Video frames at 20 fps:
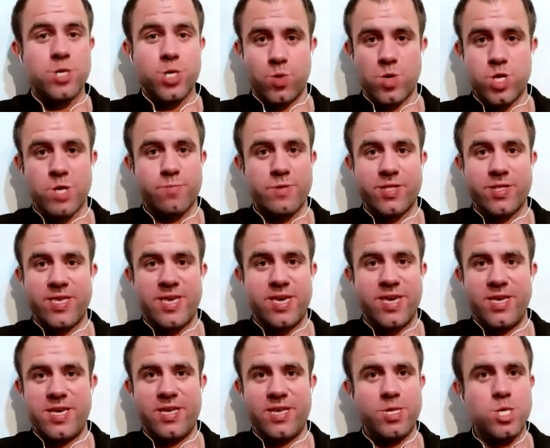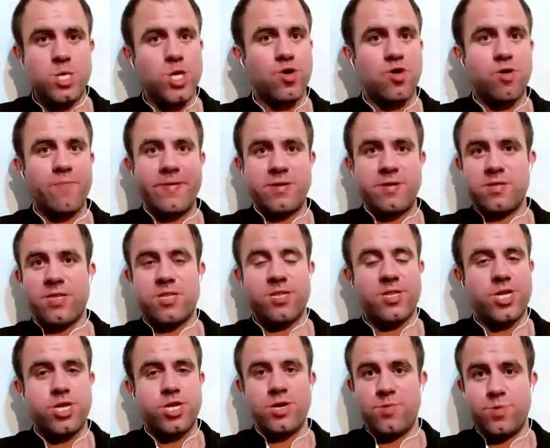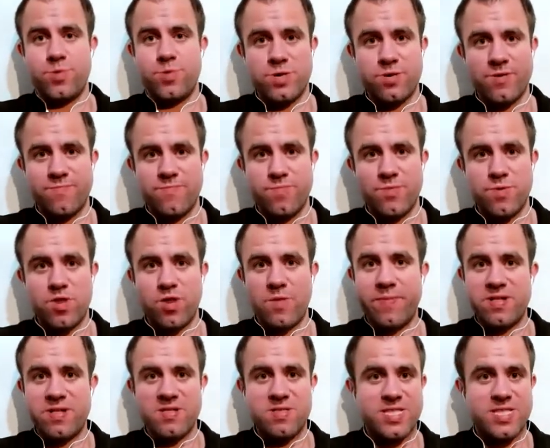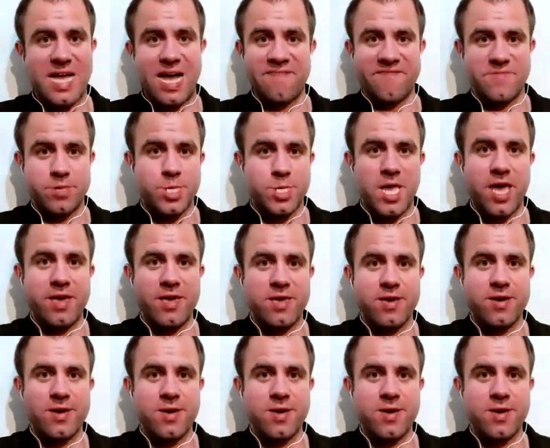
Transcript: Ultimately, is your ability to choose, your ability to have a say,